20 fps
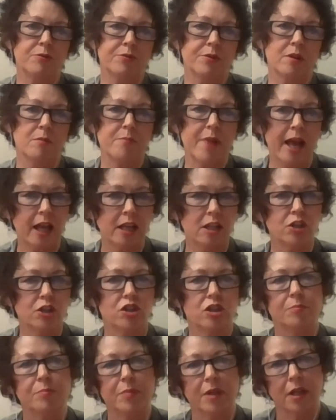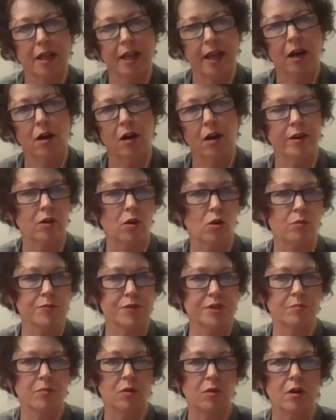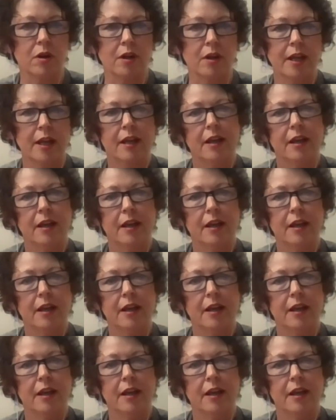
companionship and care and home support